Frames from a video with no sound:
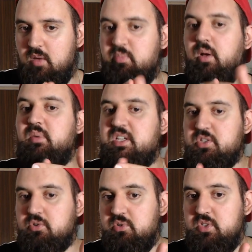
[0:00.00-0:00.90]
public
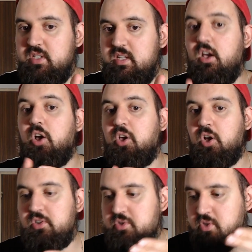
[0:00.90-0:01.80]
scrutiny, a
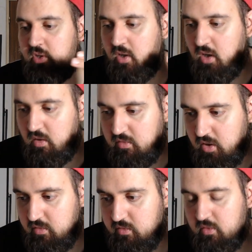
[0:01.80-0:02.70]
culture of,
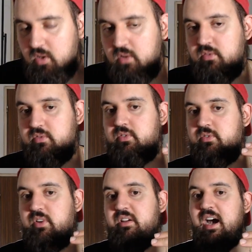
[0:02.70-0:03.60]
of, of
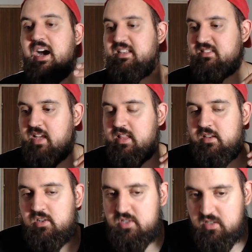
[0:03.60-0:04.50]
very high
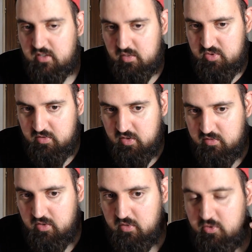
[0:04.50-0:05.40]
standards in terms of,
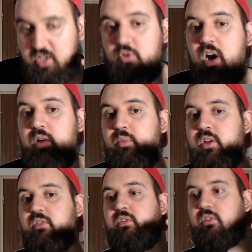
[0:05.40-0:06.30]
of
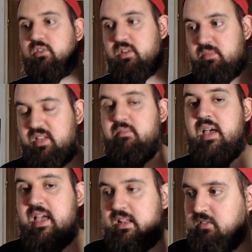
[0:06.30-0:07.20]
requirements, uh, de
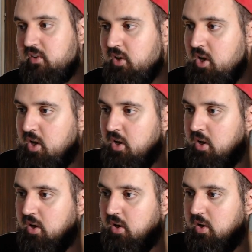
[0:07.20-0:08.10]
demands, uh,
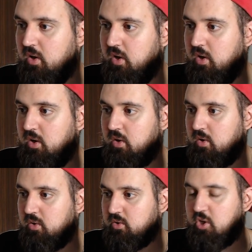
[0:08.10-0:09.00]
uh,
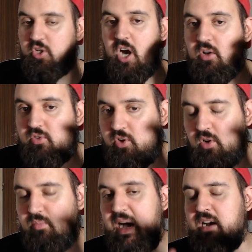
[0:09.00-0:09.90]

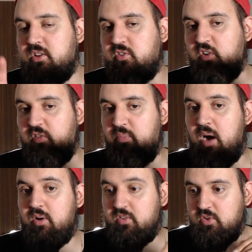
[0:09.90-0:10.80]
counterbalance of
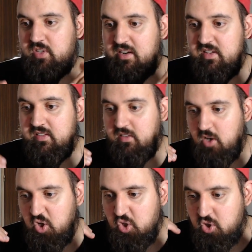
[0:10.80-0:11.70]
power. So there is
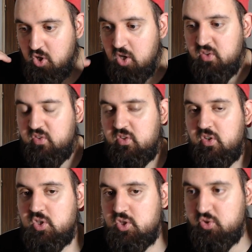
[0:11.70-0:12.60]
a
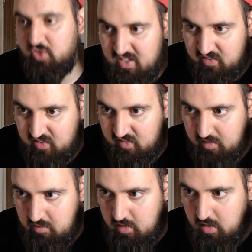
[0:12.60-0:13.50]
constant
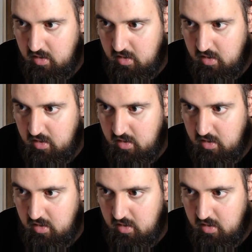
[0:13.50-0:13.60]
criticism